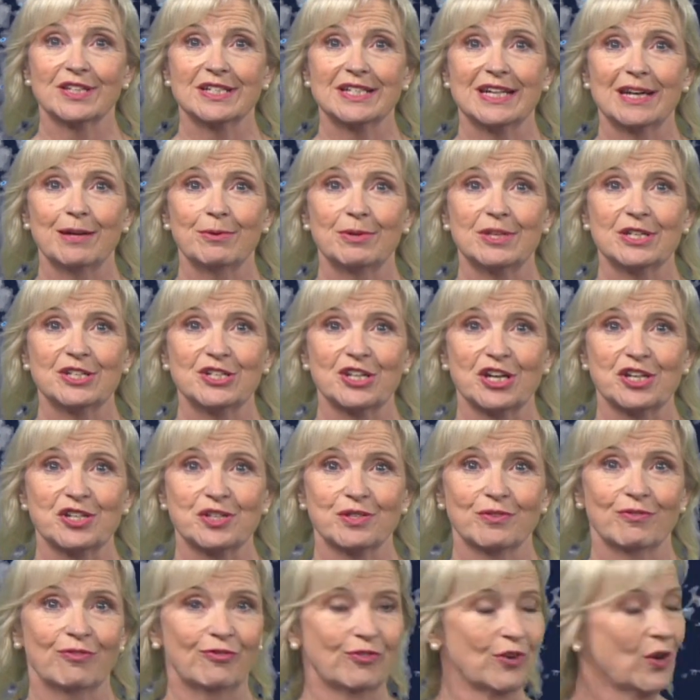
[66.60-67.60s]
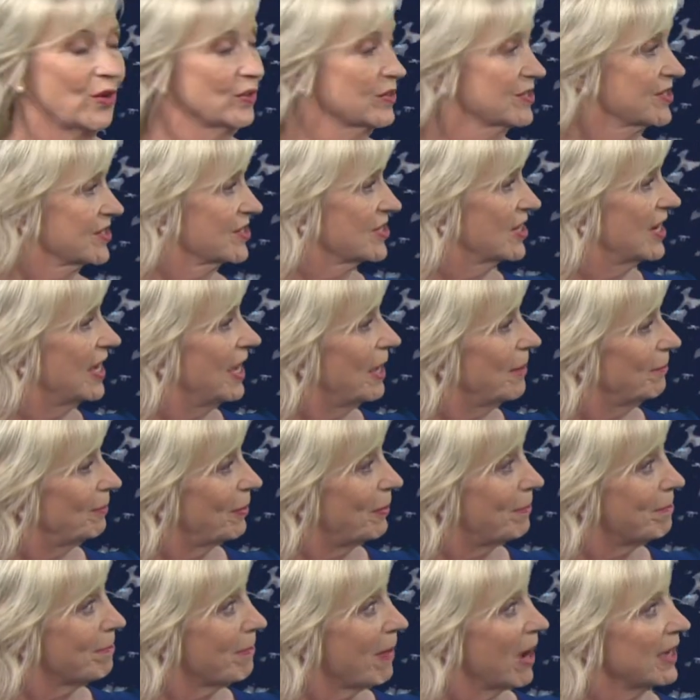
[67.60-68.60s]
the day with a touch of frost,
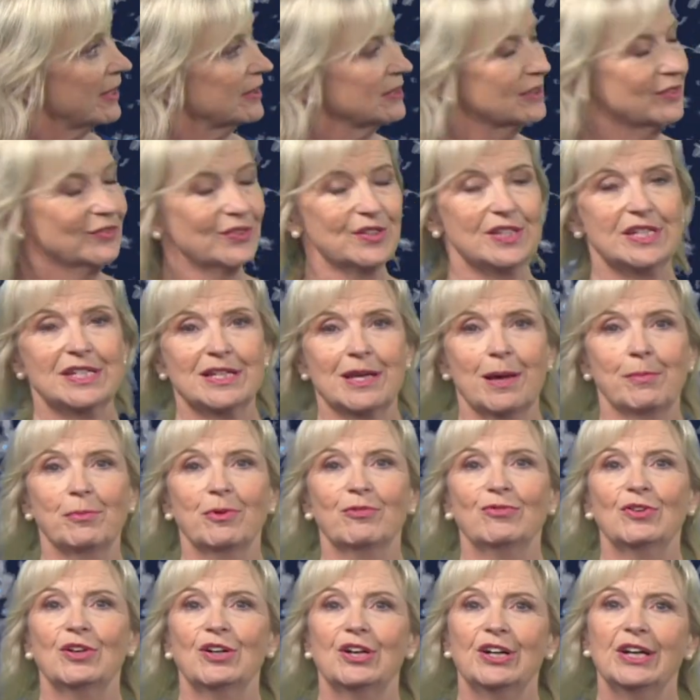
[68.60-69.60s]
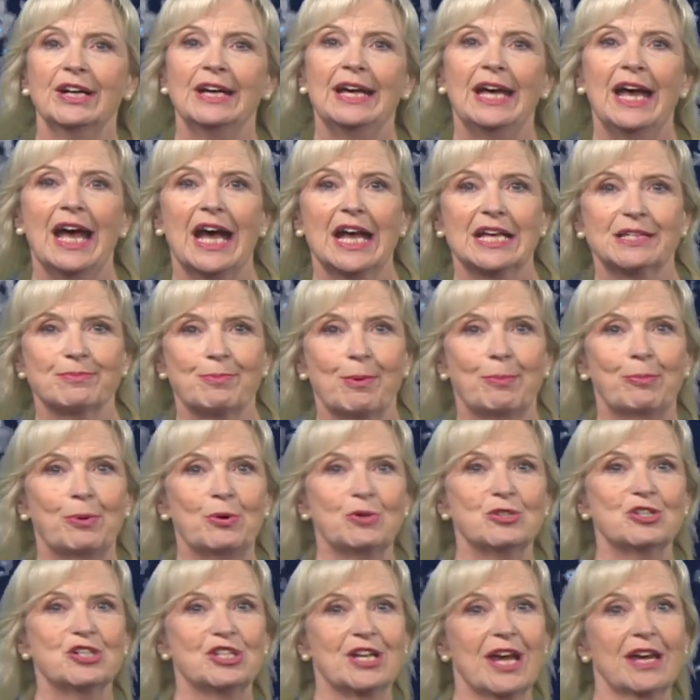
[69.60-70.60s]
but mild for the time of year as we
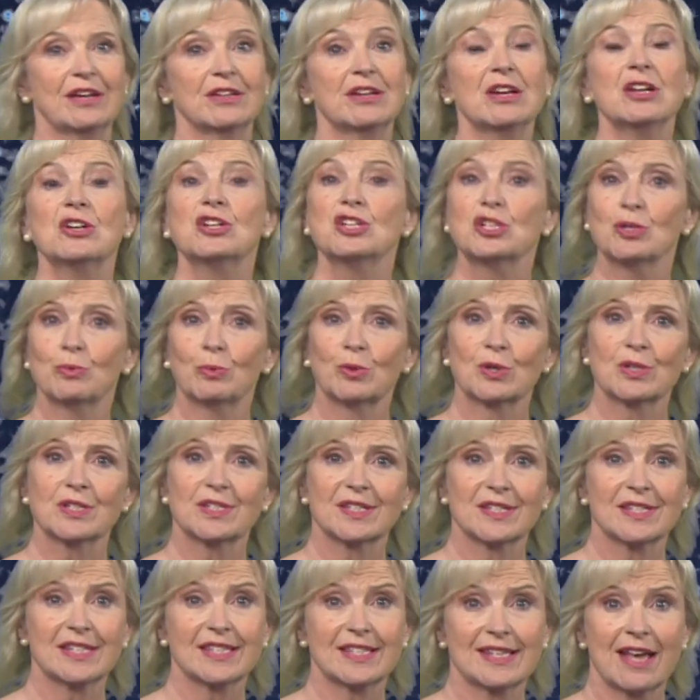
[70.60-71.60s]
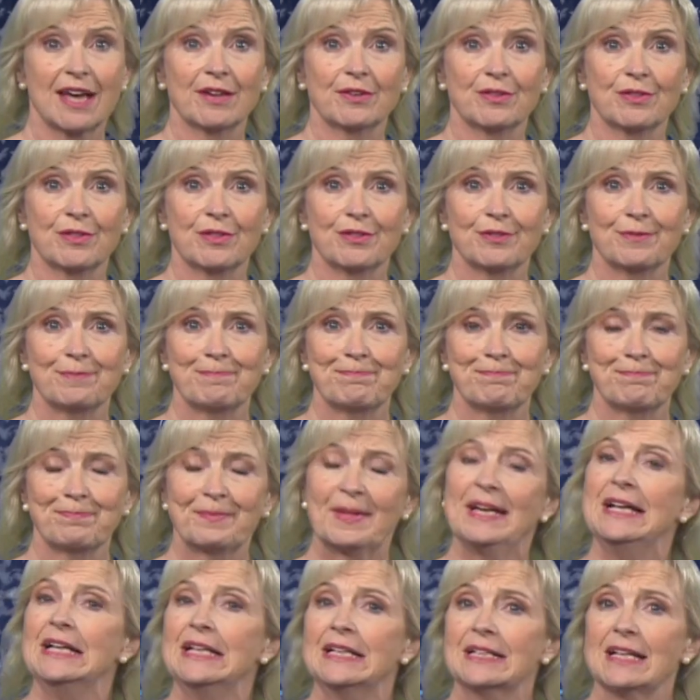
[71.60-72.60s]
push down towards the south.
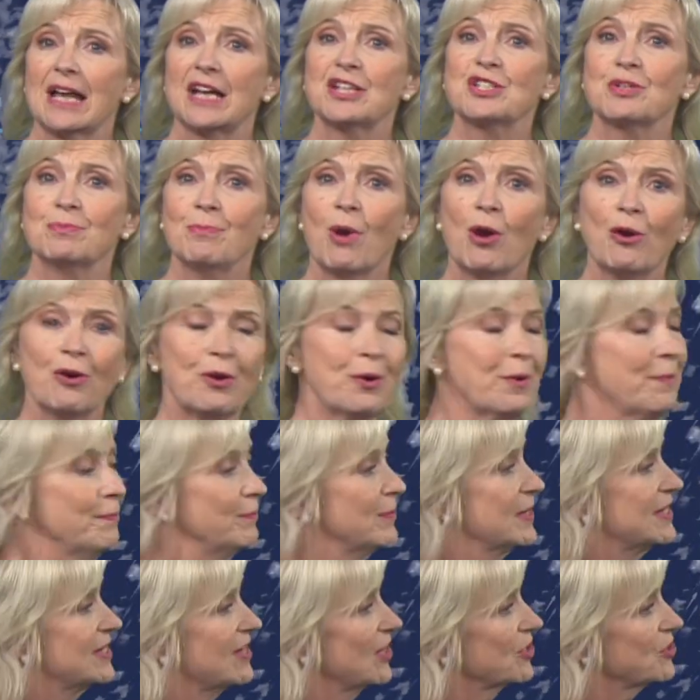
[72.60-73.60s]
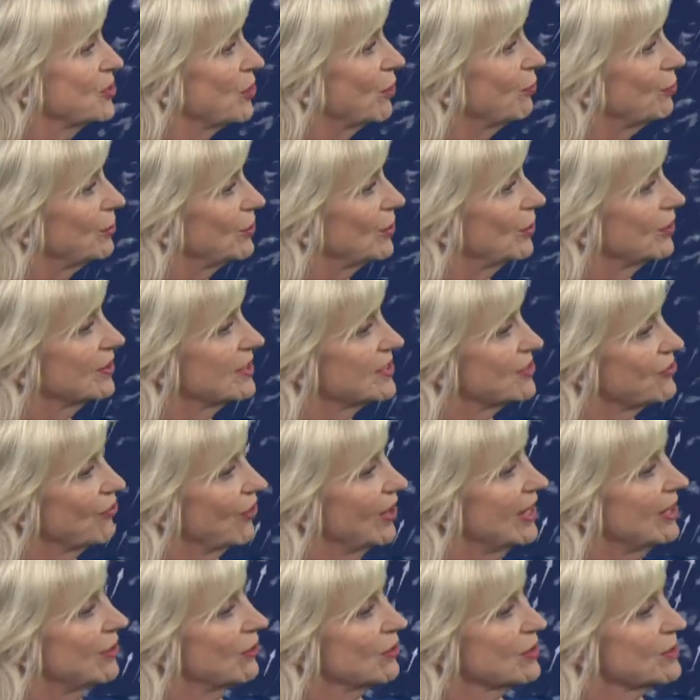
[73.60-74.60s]
Now tomorrow, we start off with all this
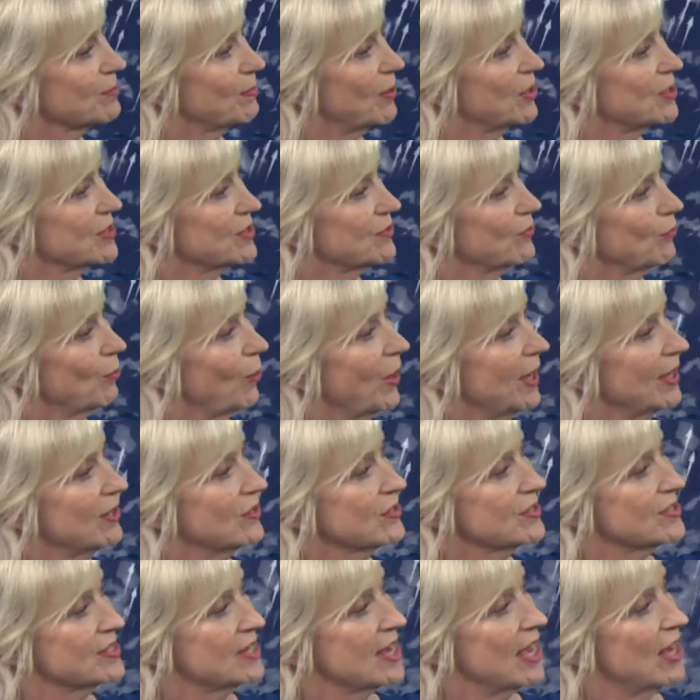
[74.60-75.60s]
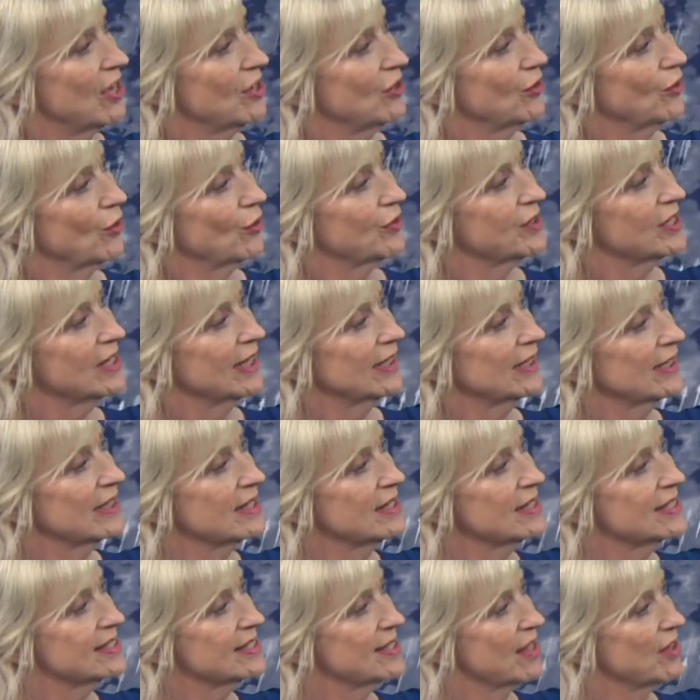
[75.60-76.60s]
rain across parts of Wales, northern
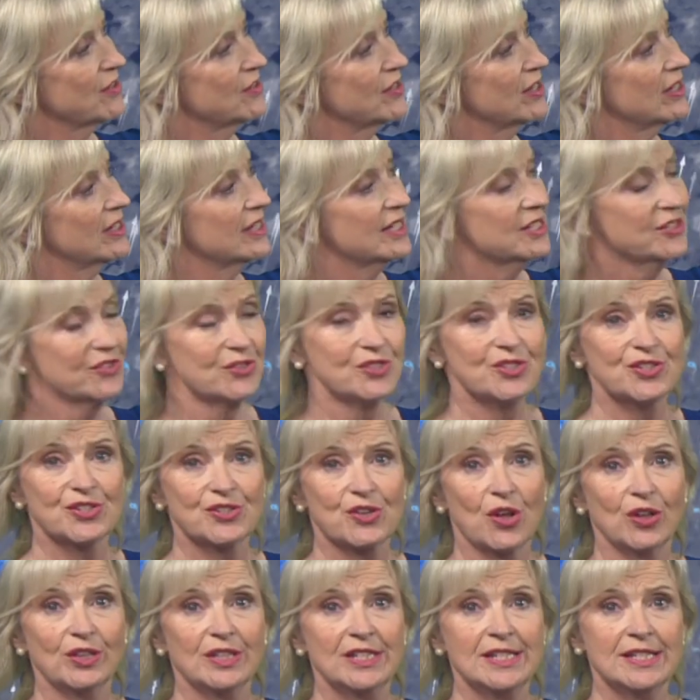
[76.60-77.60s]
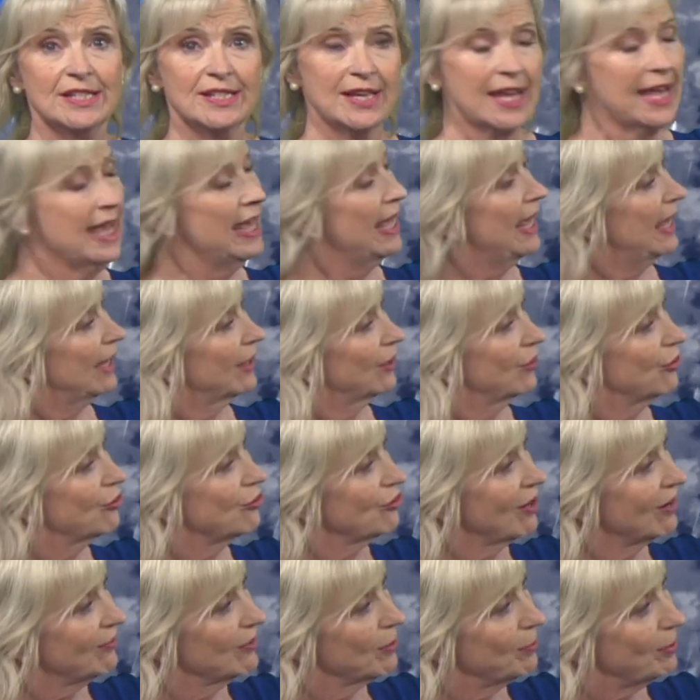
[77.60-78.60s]
England, southern and eastern Scotland. It could
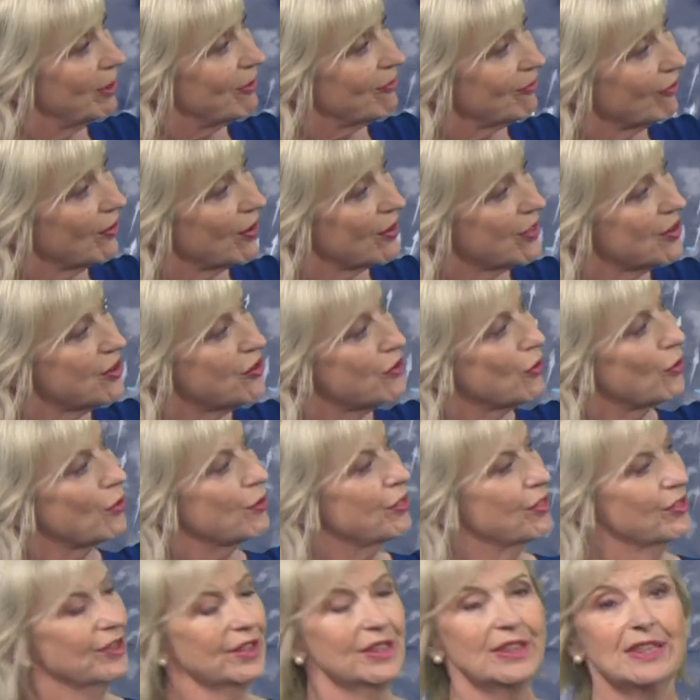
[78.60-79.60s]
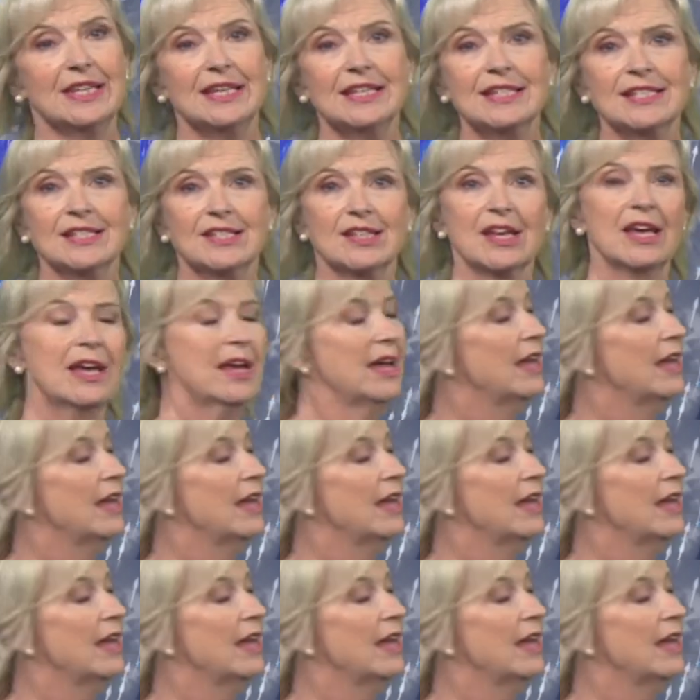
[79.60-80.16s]
travel a bit farther north than this,